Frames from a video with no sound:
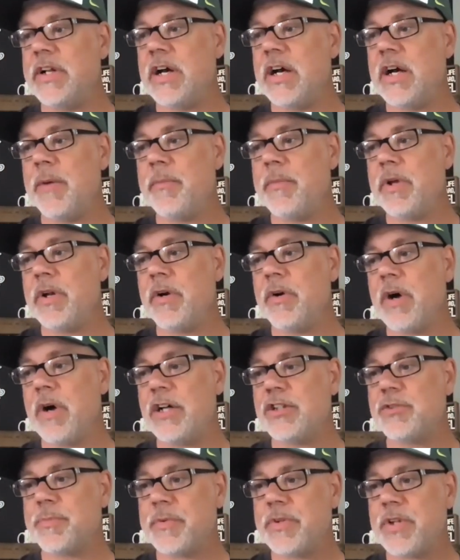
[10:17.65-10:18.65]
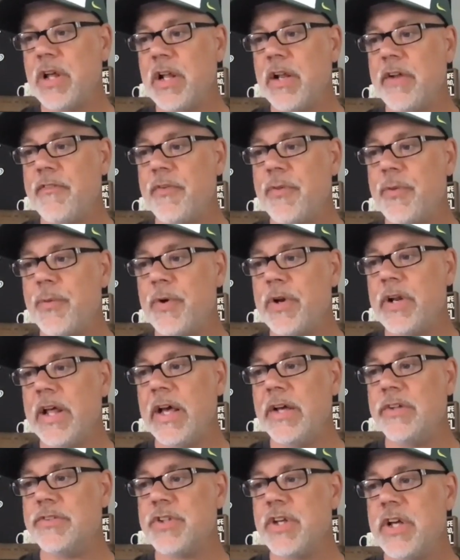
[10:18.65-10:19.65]
um, you know, hospitality for three
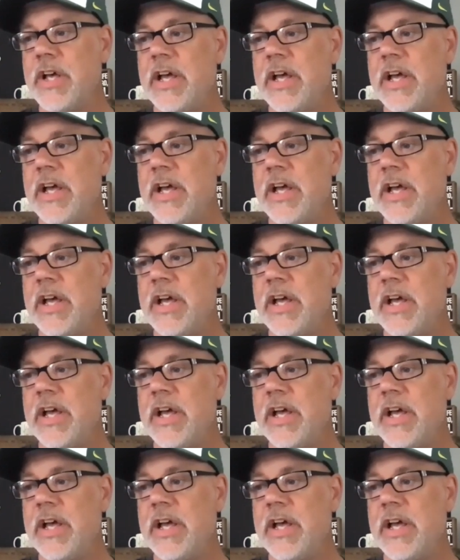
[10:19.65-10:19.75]
days.